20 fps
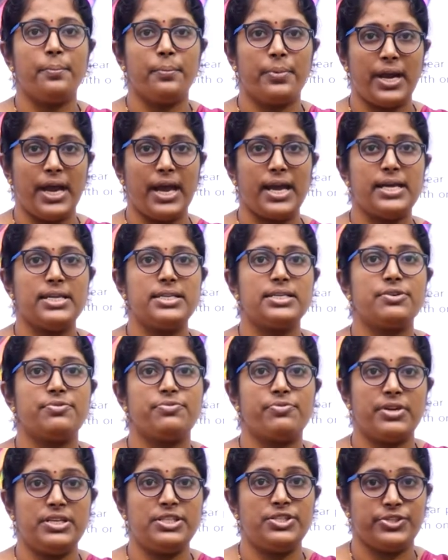bright
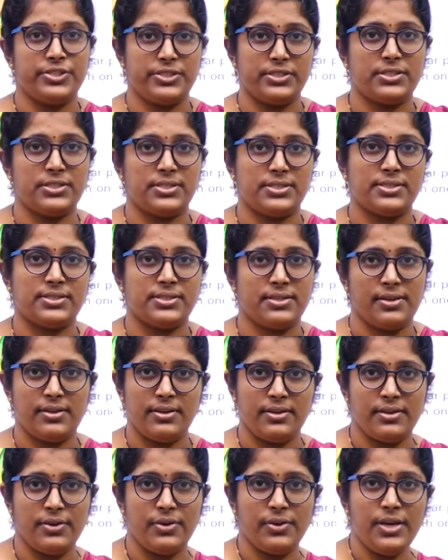fringes.
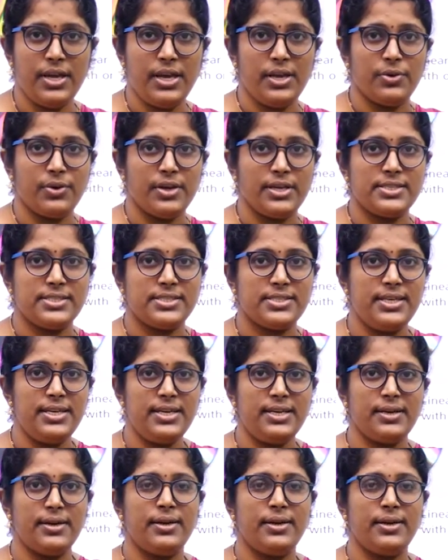Okay, you can see.